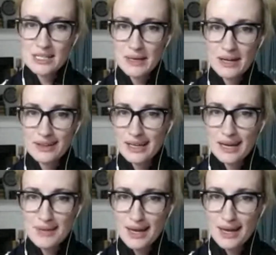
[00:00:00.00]
Like, I'm
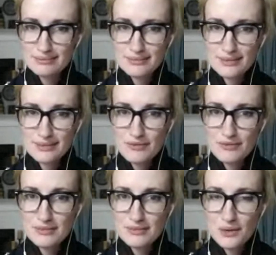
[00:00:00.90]
not,
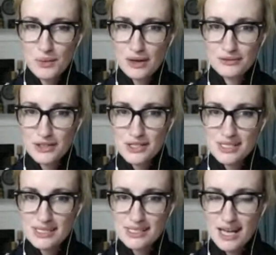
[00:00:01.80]
well versed in
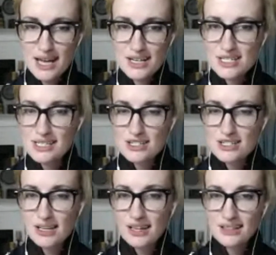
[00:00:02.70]
Scottish history
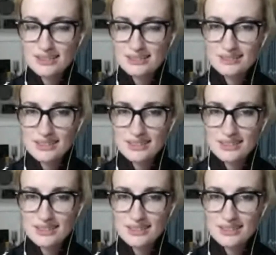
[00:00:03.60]
until